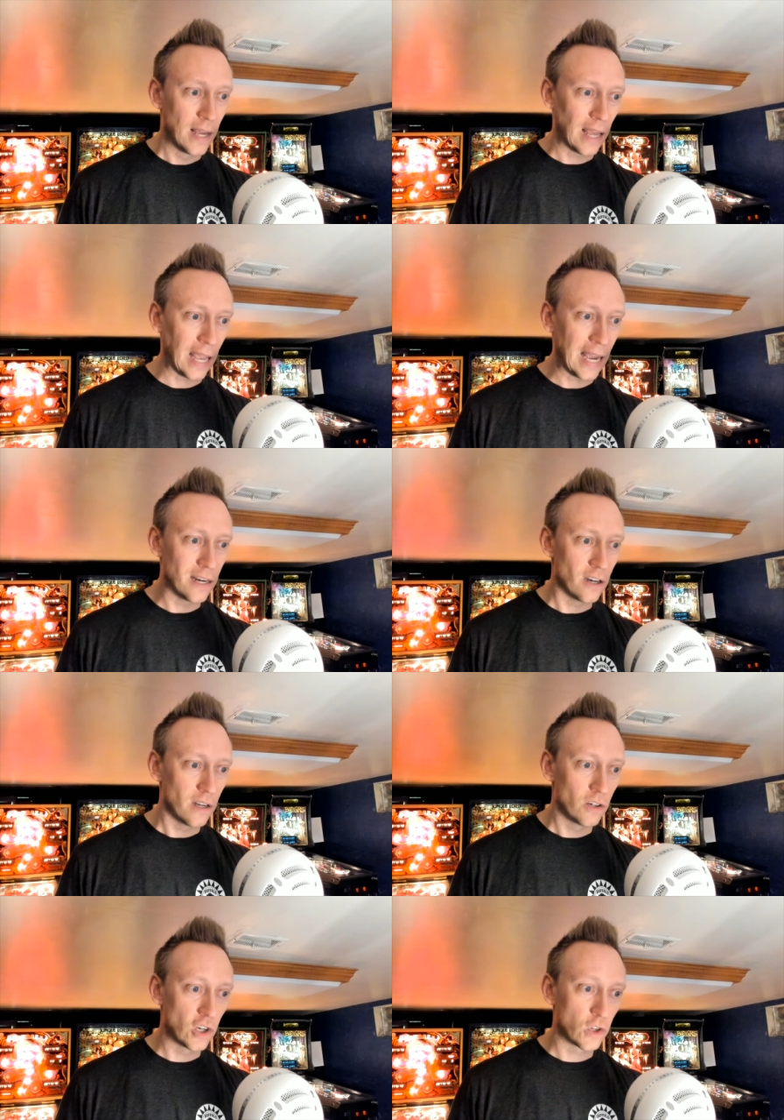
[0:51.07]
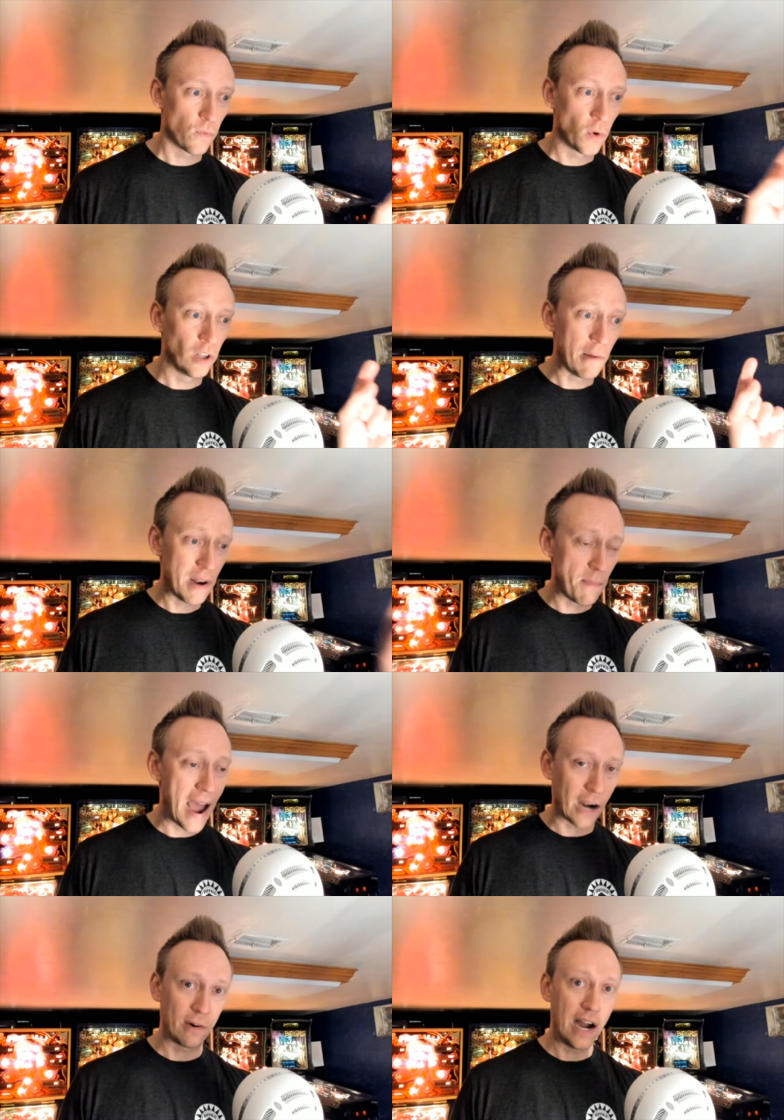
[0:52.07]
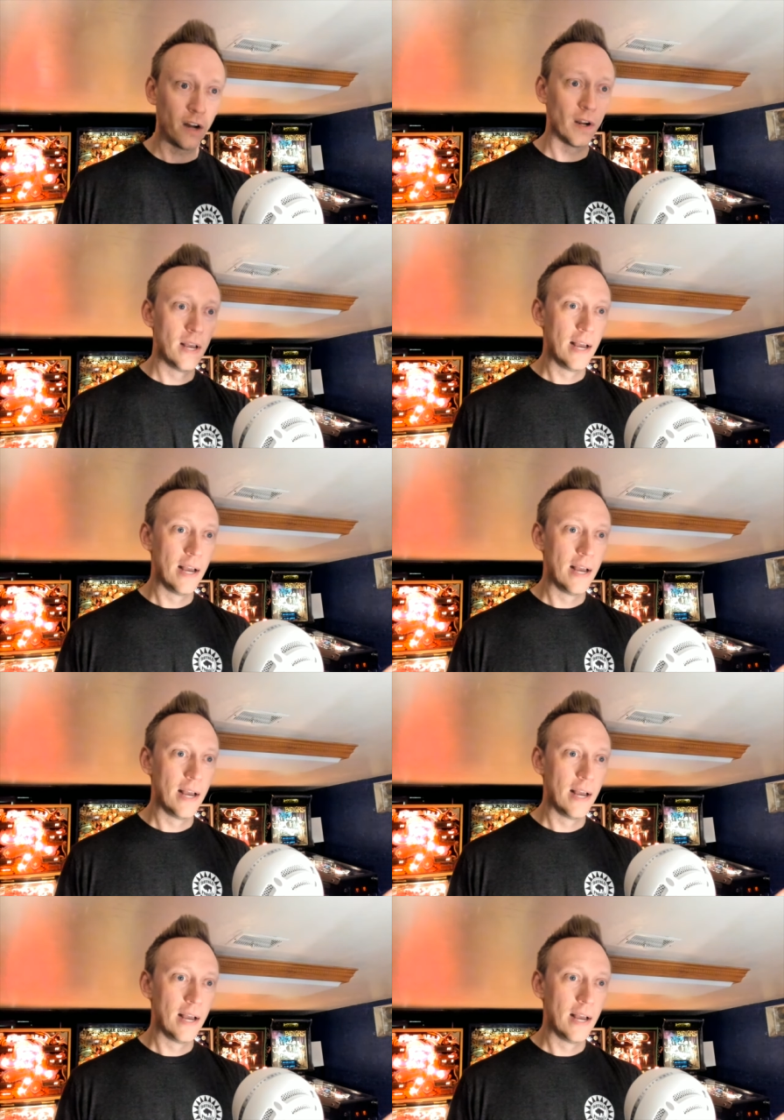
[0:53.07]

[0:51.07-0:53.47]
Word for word: And just for a little bit of background,